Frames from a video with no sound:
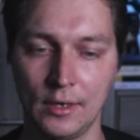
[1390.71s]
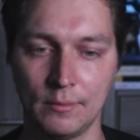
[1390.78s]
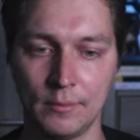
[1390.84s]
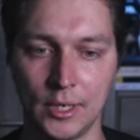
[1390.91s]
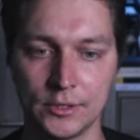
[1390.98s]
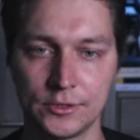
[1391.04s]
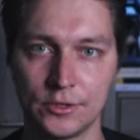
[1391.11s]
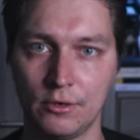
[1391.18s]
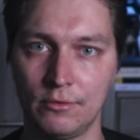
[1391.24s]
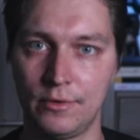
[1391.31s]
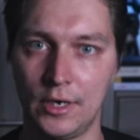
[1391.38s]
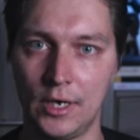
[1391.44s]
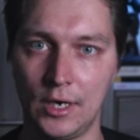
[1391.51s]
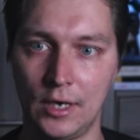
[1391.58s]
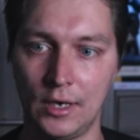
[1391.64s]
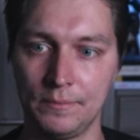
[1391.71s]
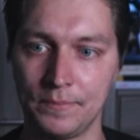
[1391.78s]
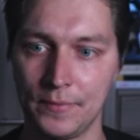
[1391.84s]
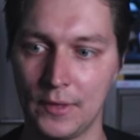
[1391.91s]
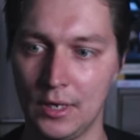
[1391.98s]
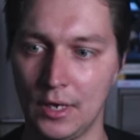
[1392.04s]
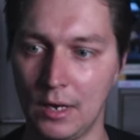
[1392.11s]
But so far,
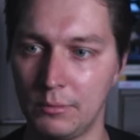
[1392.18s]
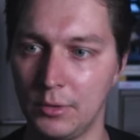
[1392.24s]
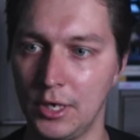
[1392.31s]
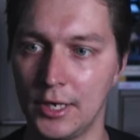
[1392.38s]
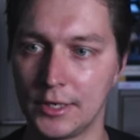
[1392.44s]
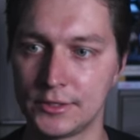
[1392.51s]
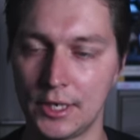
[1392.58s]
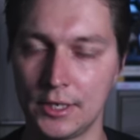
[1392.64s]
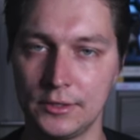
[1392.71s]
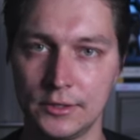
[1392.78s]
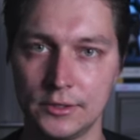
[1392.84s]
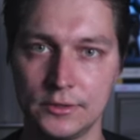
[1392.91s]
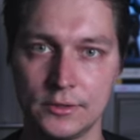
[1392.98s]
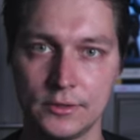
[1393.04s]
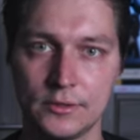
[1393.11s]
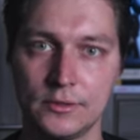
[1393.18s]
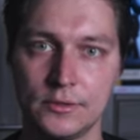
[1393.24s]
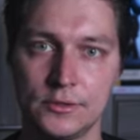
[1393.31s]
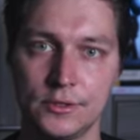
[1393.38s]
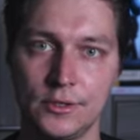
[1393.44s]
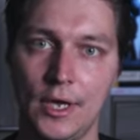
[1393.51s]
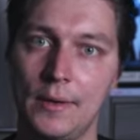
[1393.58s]
I'm really excited.
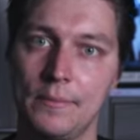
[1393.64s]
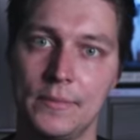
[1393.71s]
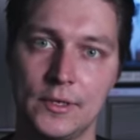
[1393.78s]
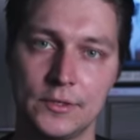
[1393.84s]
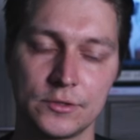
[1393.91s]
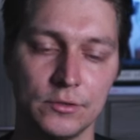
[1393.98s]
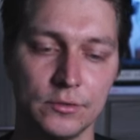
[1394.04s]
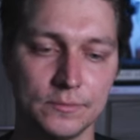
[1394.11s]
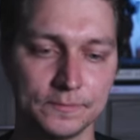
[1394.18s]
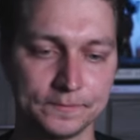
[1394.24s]
So yeah, that's good.